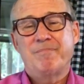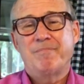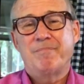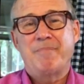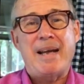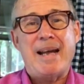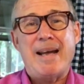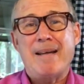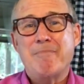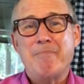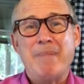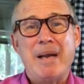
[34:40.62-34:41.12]

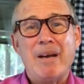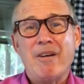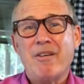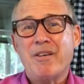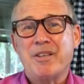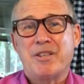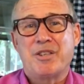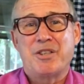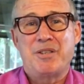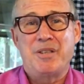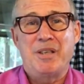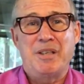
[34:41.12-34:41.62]
bad
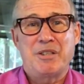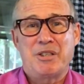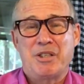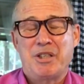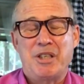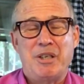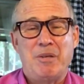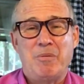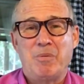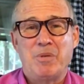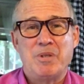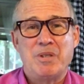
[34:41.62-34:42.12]
marriage that
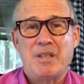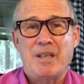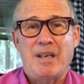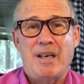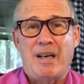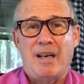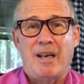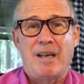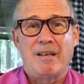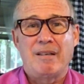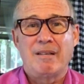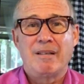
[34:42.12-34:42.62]
she was
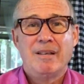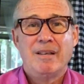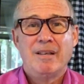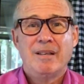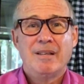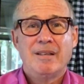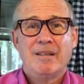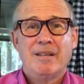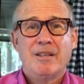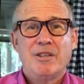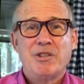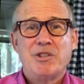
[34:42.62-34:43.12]
in.
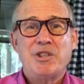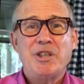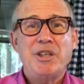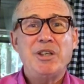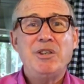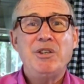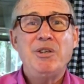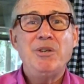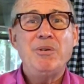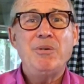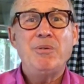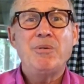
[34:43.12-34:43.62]
She
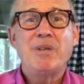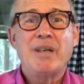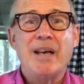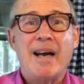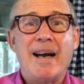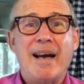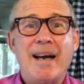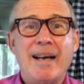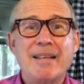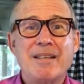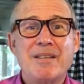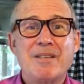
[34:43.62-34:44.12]
knew
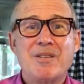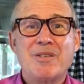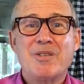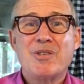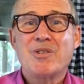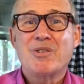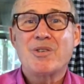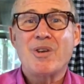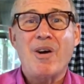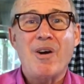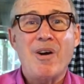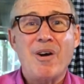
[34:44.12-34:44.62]
God
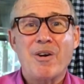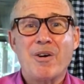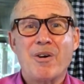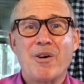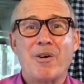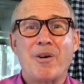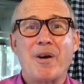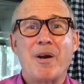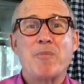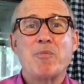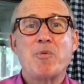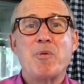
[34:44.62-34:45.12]
saw
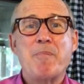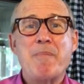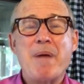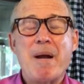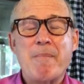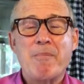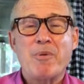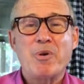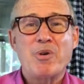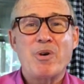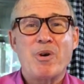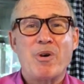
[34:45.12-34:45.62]
her and
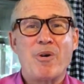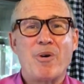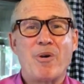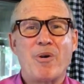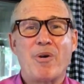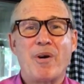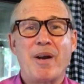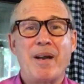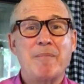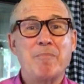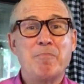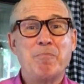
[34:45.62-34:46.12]
remembered
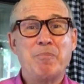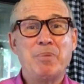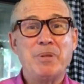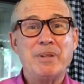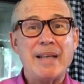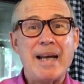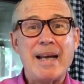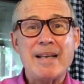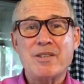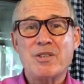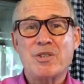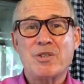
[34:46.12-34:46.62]
her and
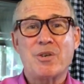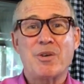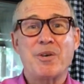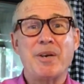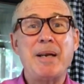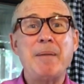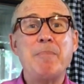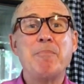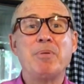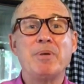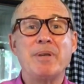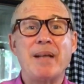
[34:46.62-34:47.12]
blessed her.
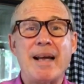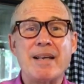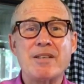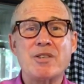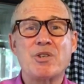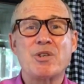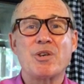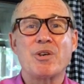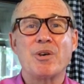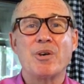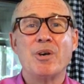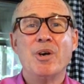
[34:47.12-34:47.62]
He
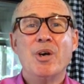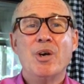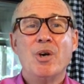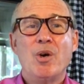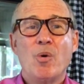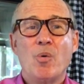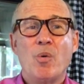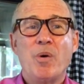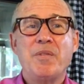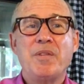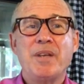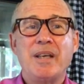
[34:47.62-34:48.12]
blessed her
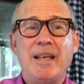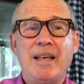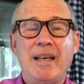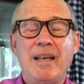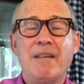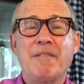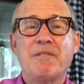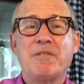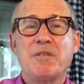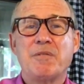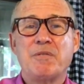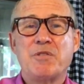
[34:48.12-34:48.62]
with the
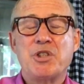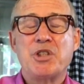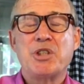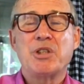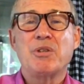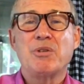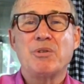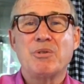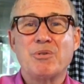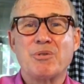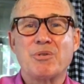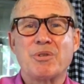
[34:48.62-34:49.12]
gift of
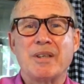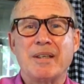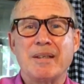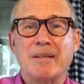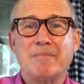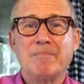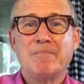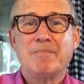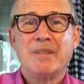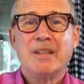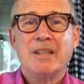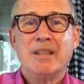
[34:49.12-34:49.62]

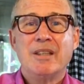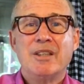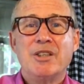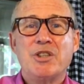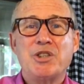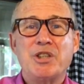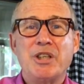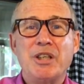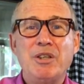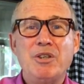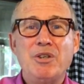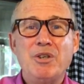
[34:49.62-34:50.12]
children.
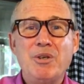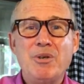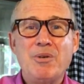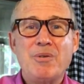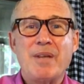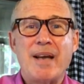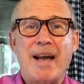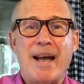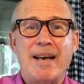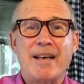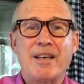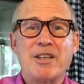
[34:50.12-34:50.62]
She knew
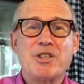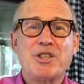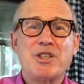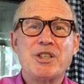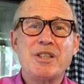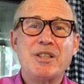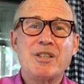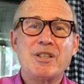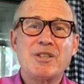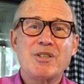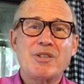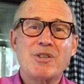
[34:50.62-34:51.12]
that and
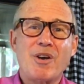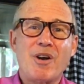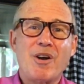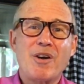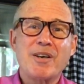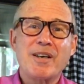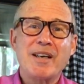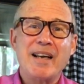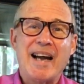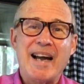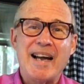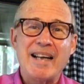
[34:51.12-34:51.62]
she saw
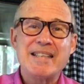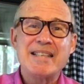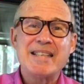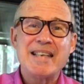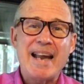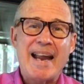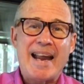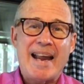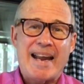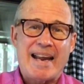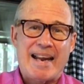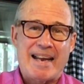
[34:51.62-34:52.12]
God's
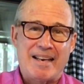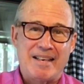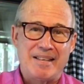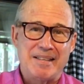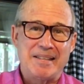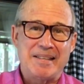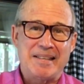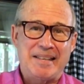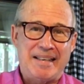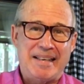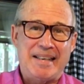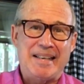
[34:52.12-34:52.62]

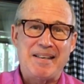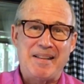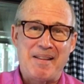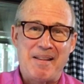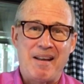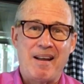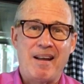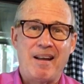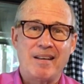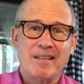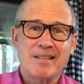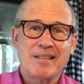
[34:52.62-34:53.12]
hand in
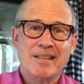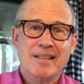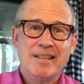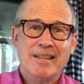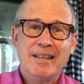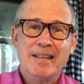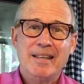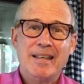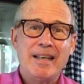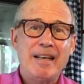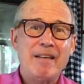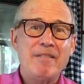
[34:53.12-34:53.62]
that.
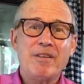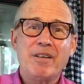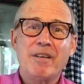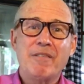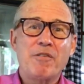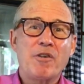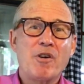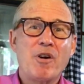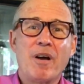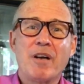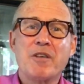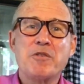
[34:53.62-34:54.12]
Even if
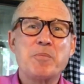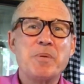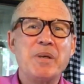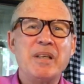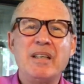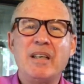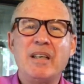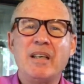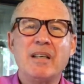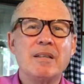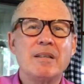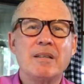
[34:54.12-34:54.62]
her husband
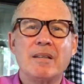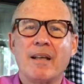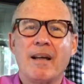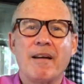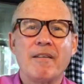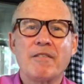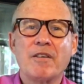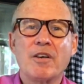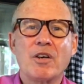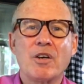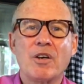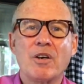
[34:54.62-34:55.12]
didn't
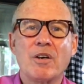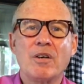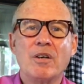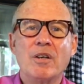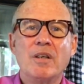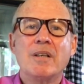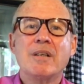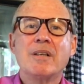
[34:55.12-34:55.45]
love her,